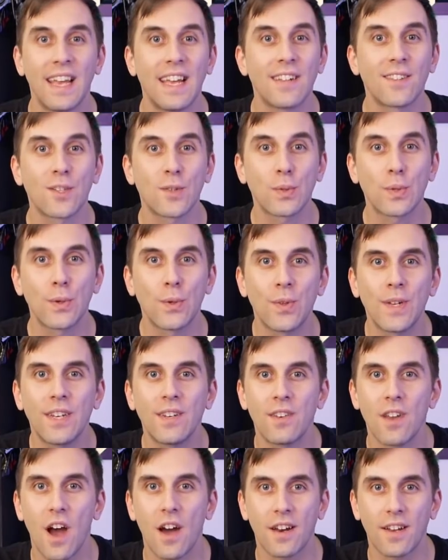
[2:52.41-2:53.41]
it's truly
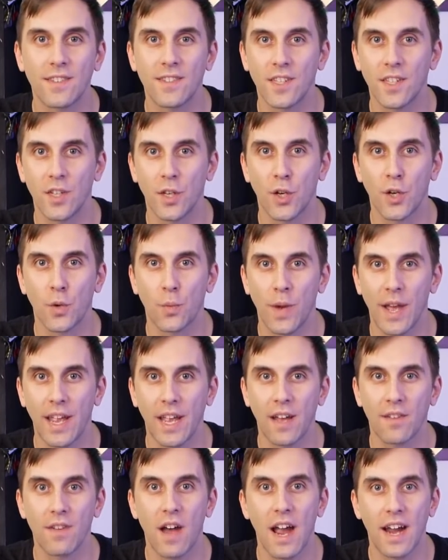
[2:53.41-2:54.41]
not a secure
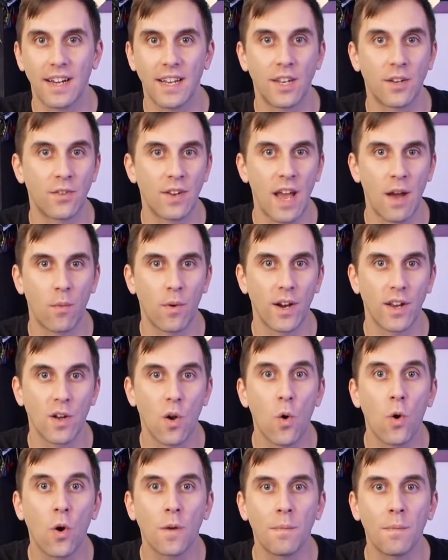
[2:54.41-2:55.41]
way of hiding your
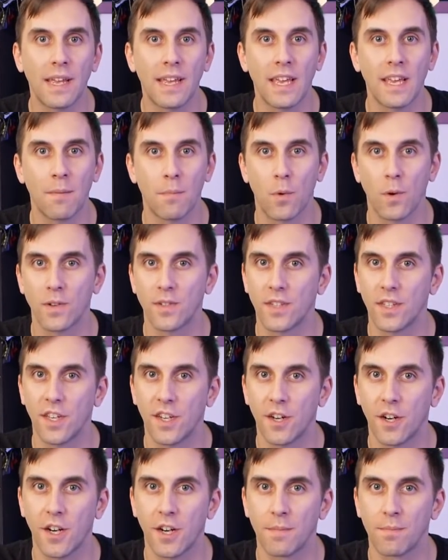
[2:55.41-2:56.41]
network or making it more
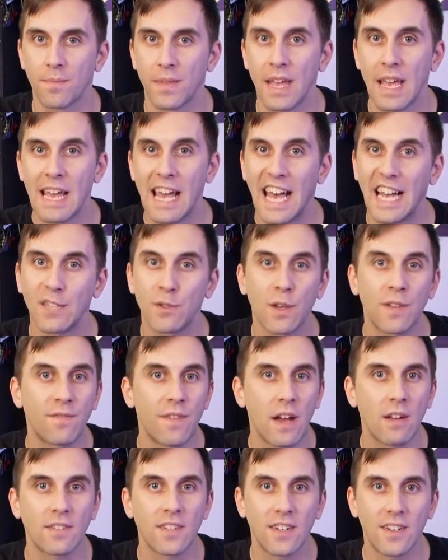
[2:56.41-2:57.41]
secure, as we
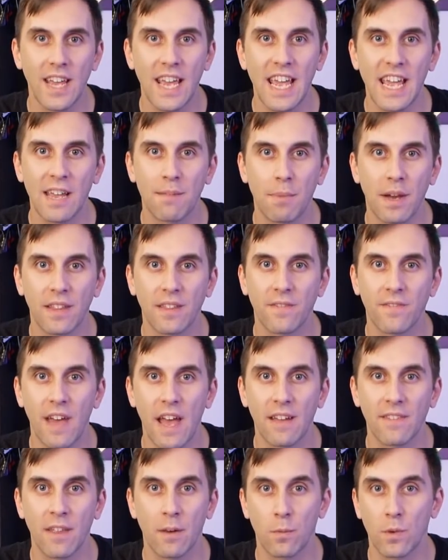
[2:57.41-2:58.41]
found today by the
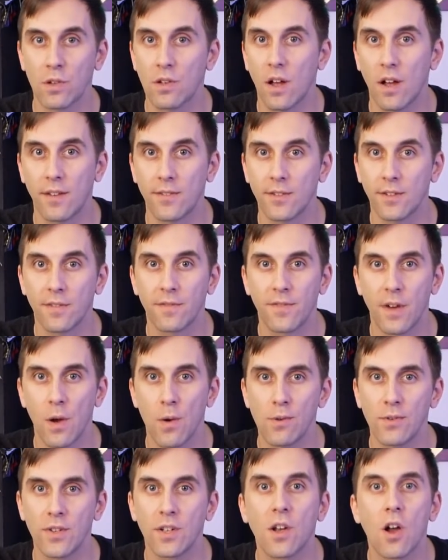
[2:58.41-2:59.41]
fact that it will cause your
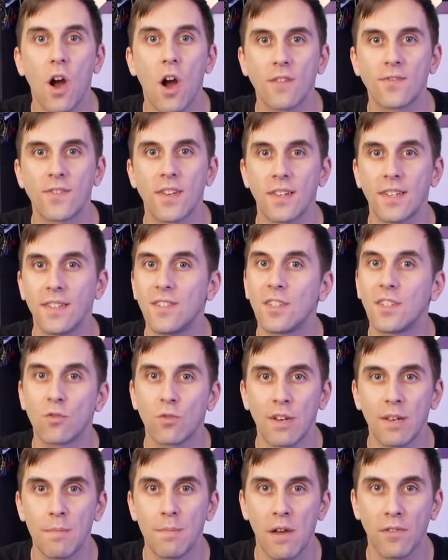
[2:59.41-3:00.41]
phone to constantly
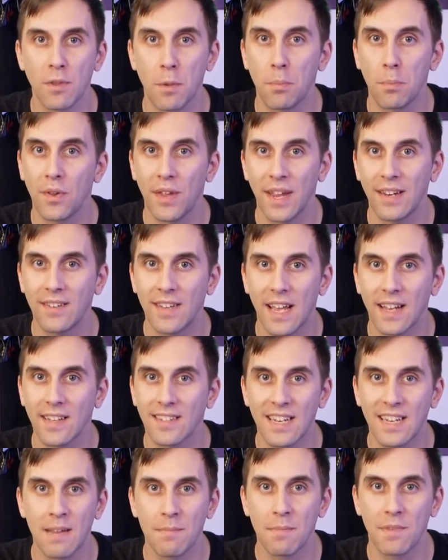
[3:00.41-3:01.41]
scream out the plain
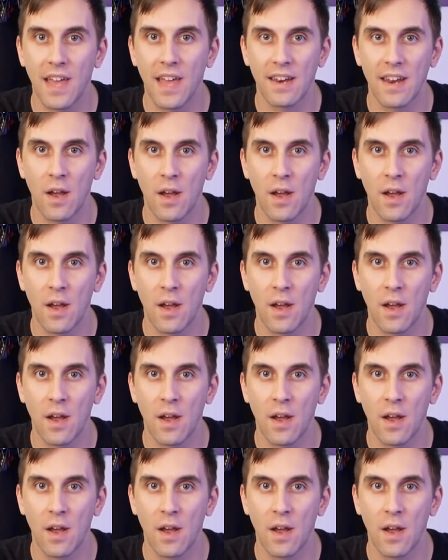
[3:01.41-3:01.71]
text name of that